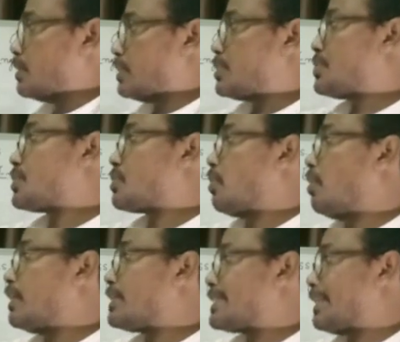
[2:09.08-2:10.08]
This is
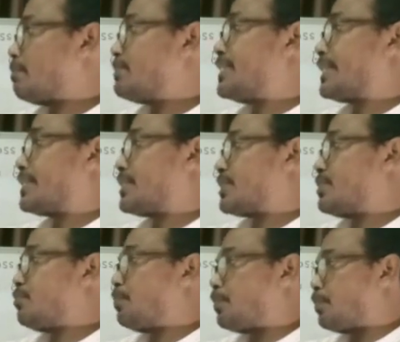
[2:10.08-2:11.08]
called
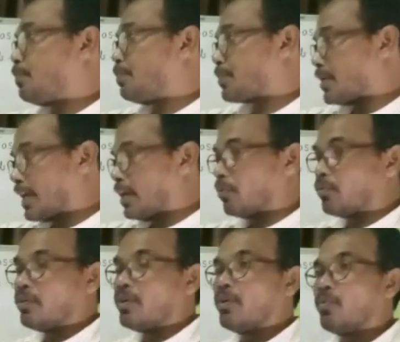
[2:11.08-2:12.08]
subjective
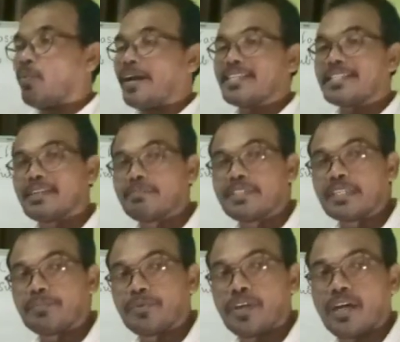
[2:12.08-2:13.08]
pronoun. Why
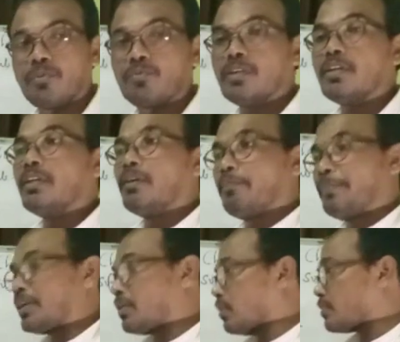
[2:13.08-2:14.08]
subject pronoun?
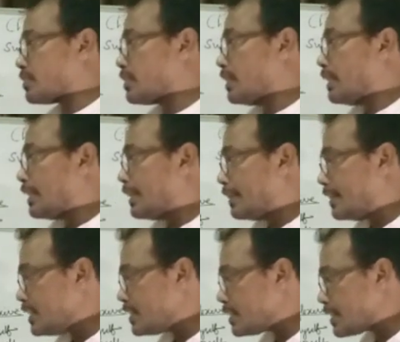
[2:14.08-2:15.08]
Because
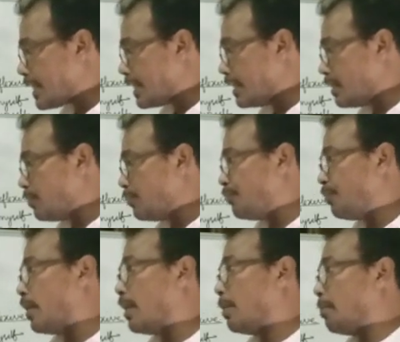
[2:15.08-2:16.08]
this
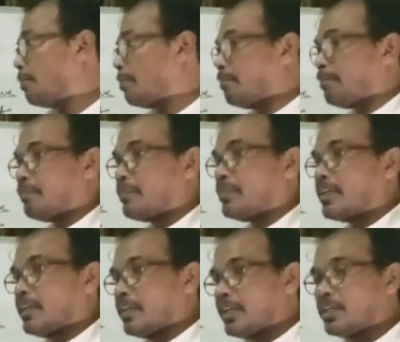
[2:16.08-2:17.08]
form
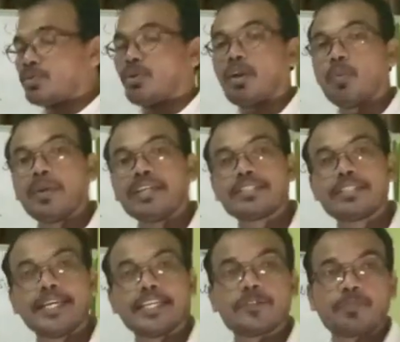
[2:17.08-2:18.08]
is always
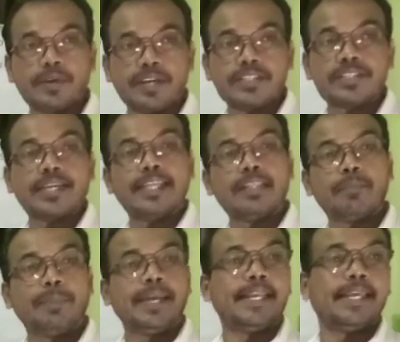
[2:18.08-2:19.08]
takes place in the
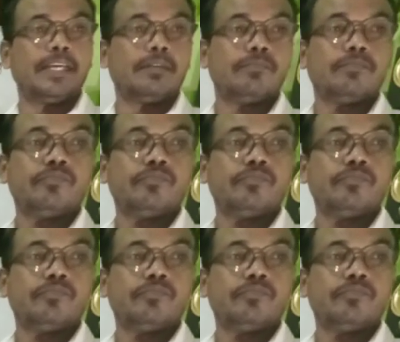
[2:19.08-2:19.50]
beginning,